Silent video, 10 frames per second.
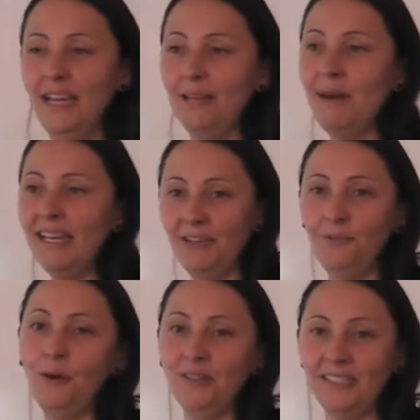it might have
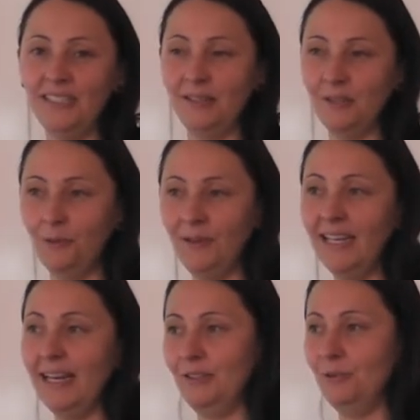worked in
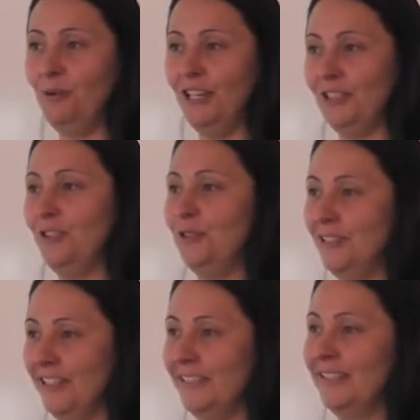Korea to pressure
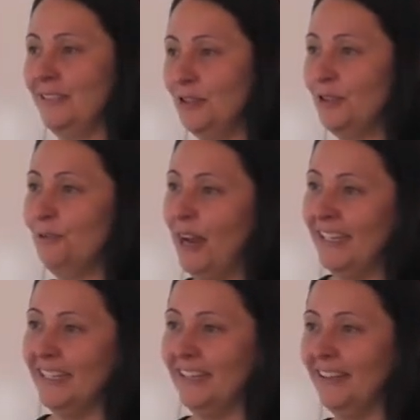journalists not to
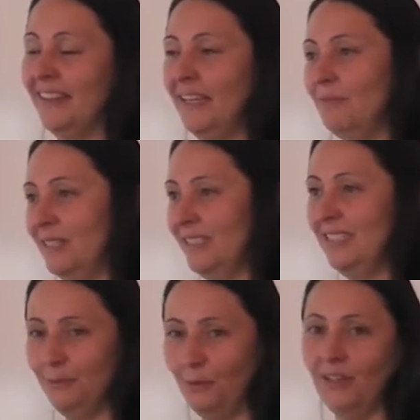write anything, but it
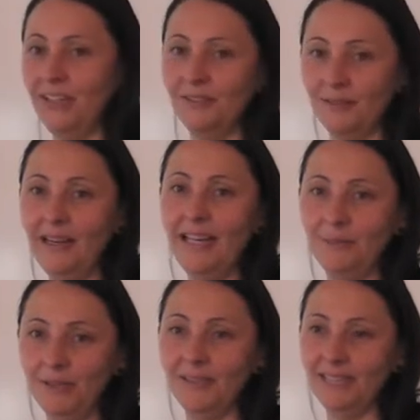didn't work in Australia
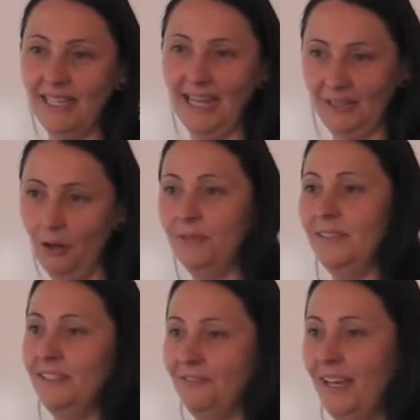because it had the
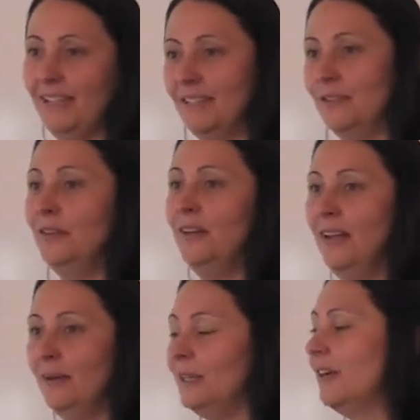opposite effect. So
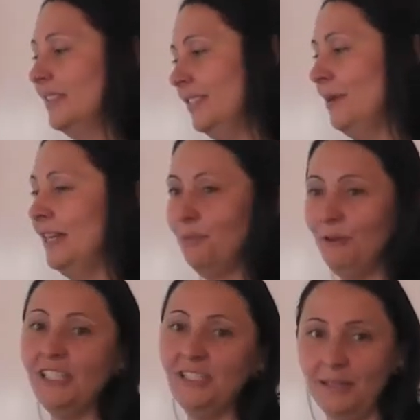because they tried to
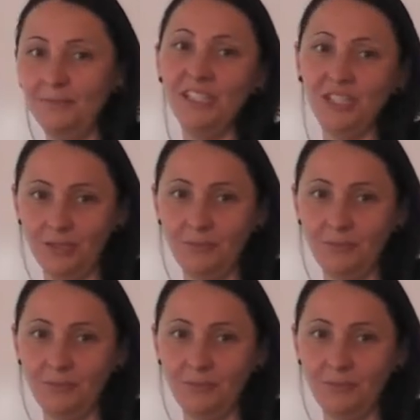pressure them, they